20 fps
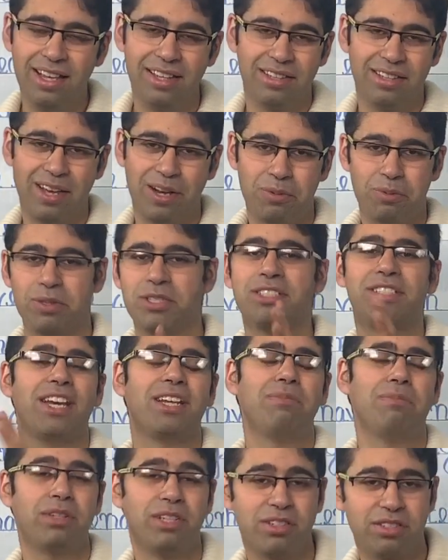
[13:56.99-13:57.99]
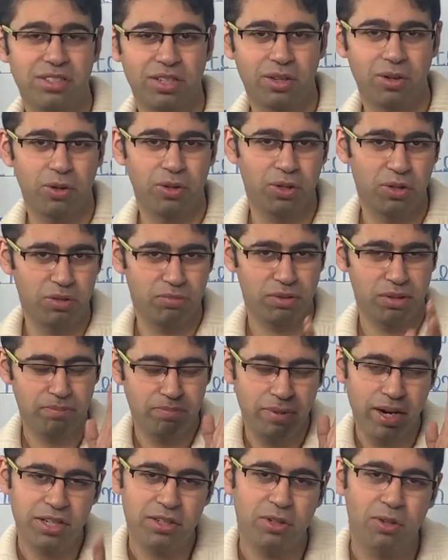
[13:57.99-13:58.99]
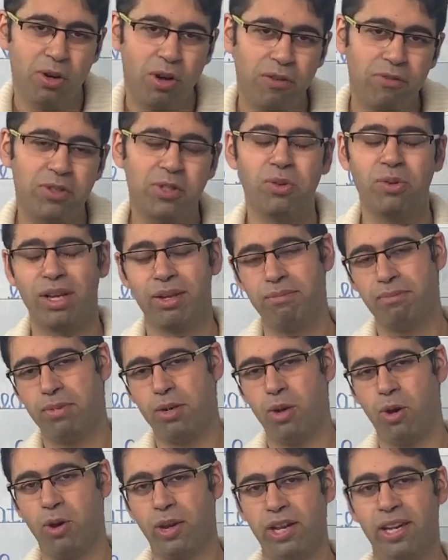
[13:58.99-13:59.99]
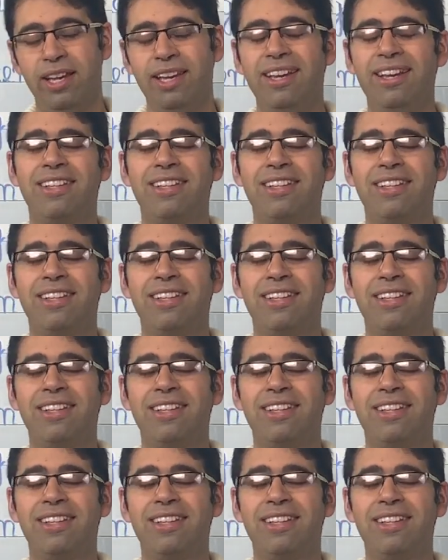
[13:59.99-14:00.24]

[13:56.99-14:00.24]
That was 10 minutes ago. You'd be better off to employ